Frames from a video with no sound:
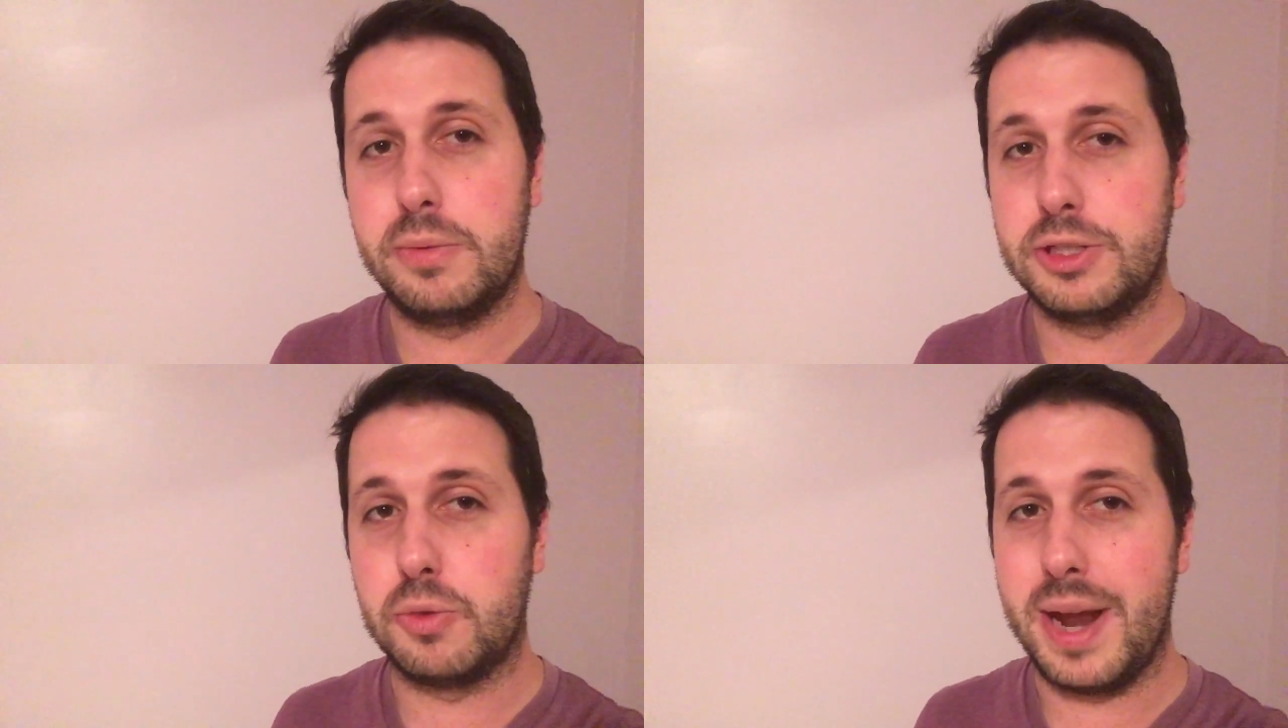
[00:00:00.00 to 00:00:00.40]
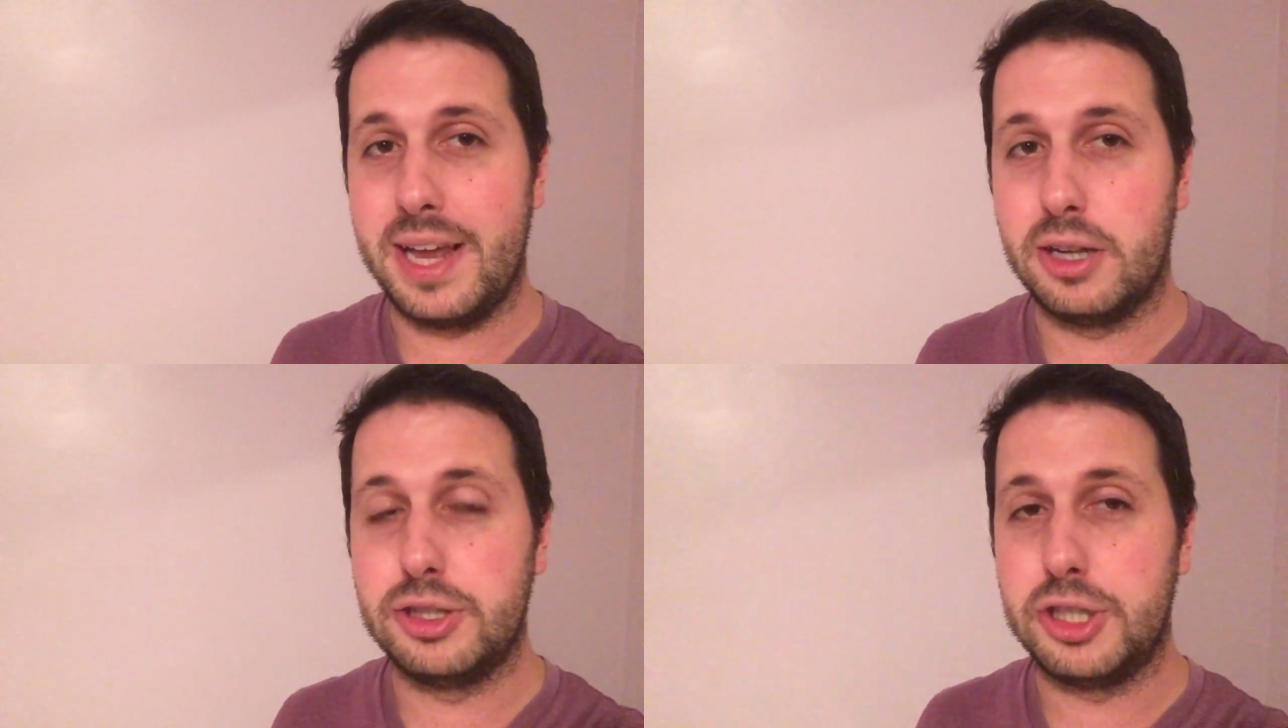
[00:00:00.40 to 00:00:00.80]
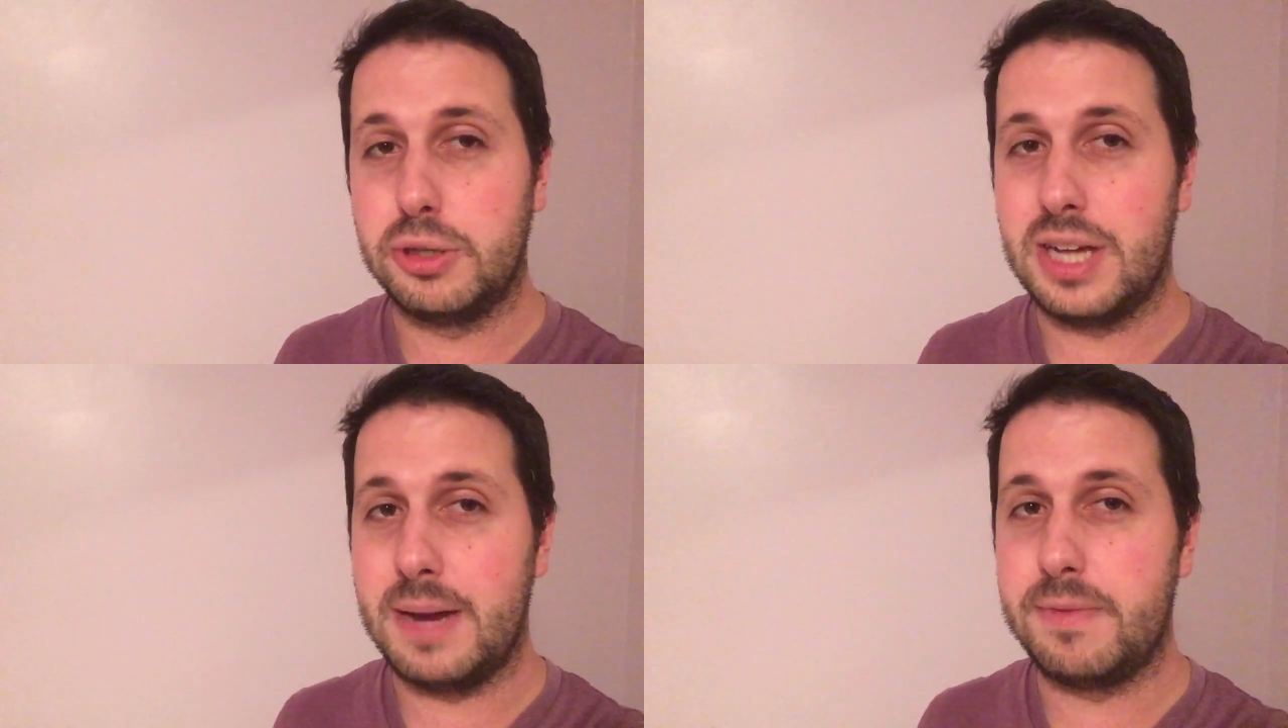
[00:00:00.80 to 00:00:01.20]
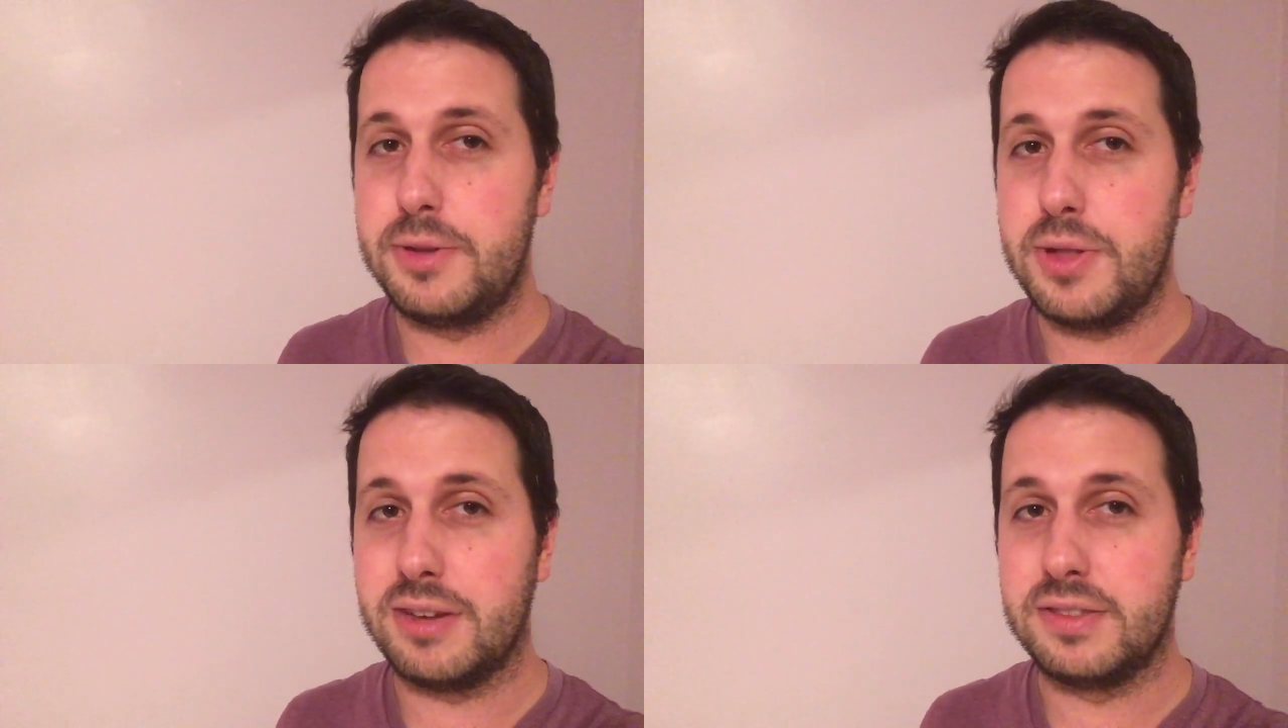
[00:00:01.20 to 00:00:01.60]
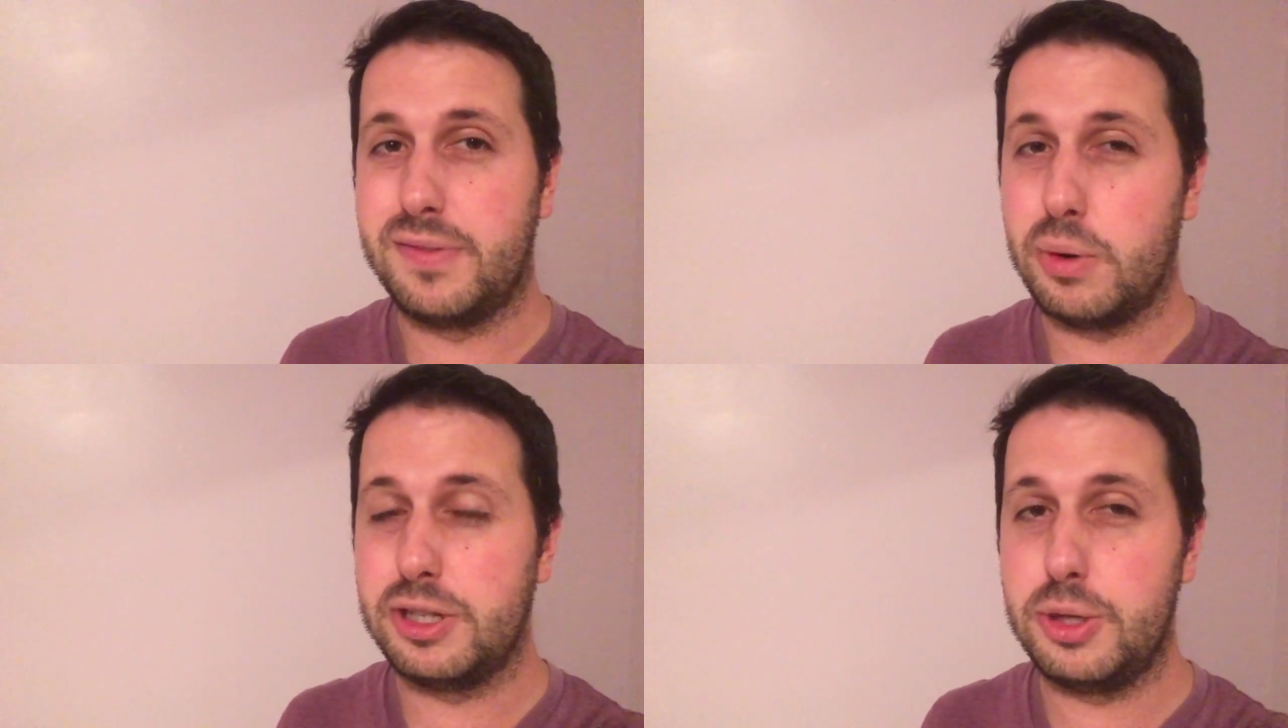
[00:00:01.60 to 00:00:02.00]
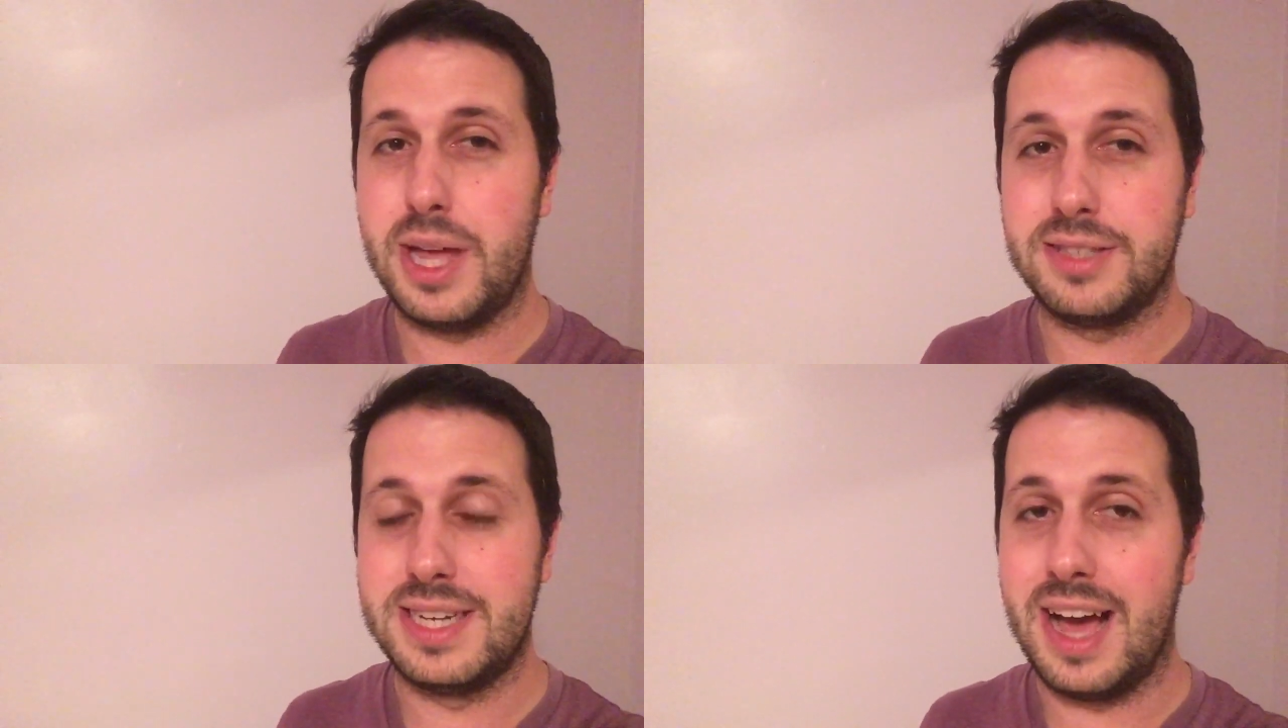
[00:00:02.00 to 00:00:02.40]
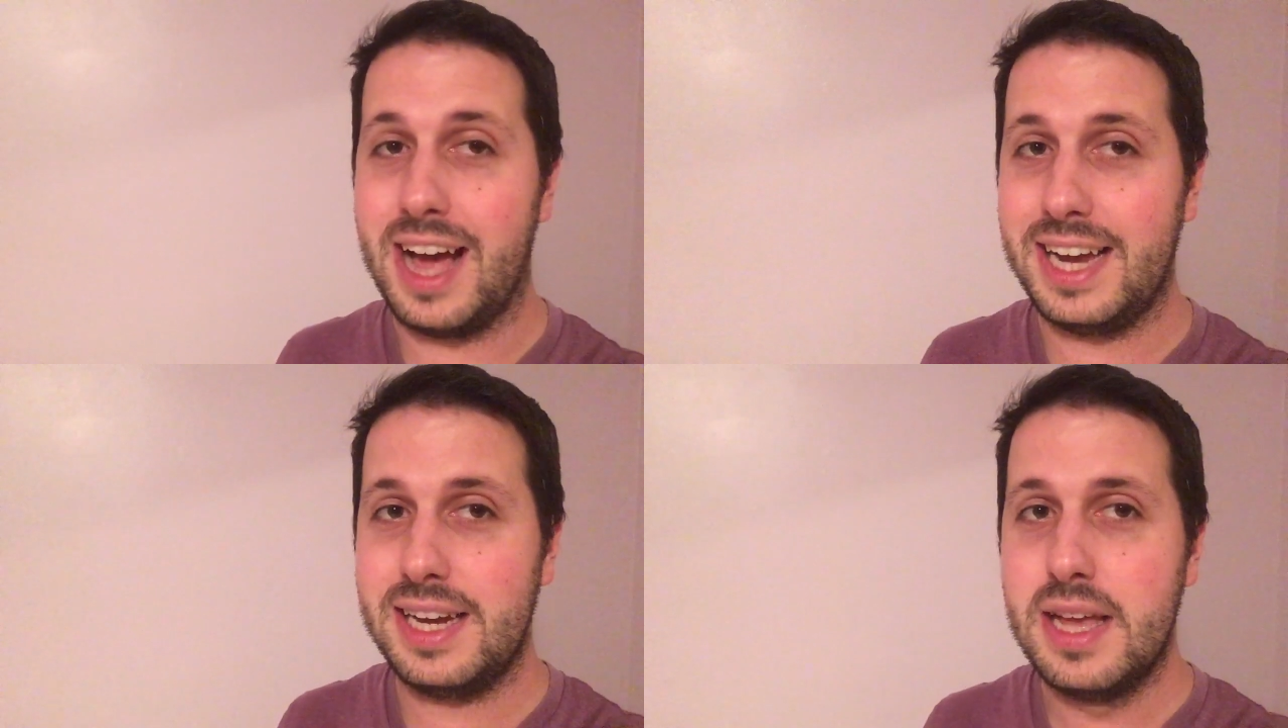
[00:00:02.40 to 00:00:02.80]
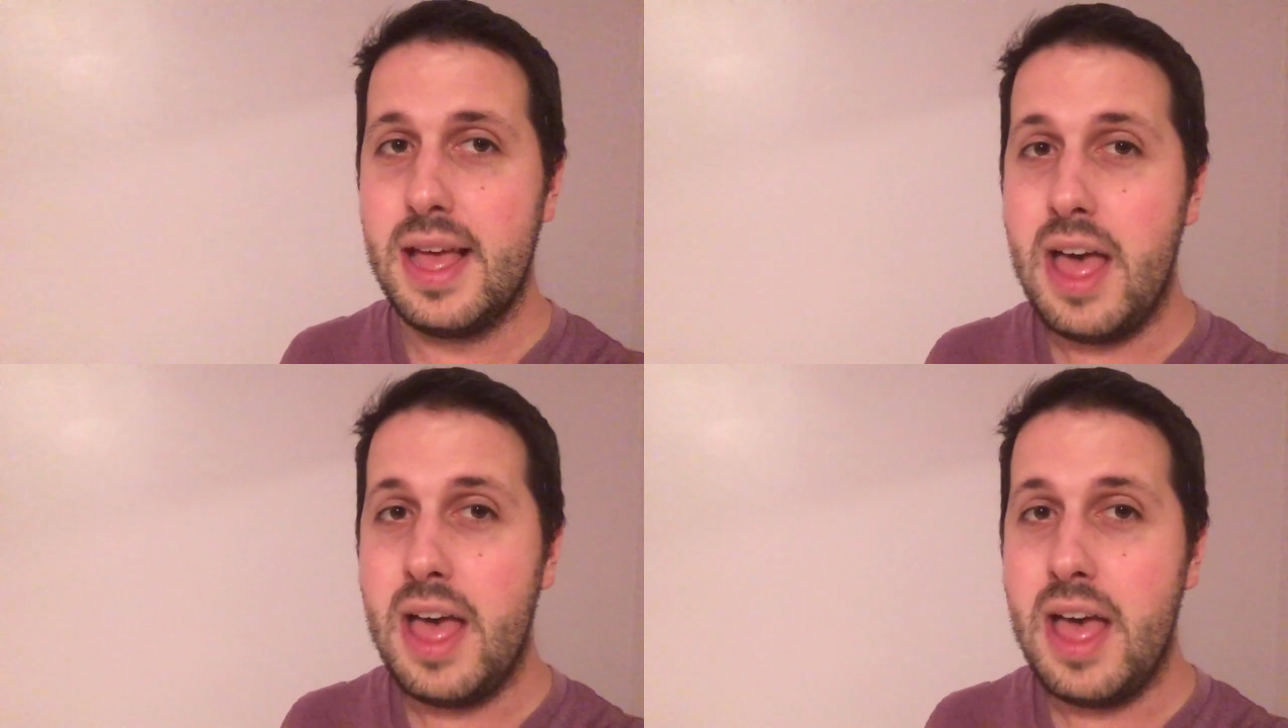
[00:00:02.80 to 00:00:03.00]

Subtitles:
which ran on Showtime from 2004 to 2009.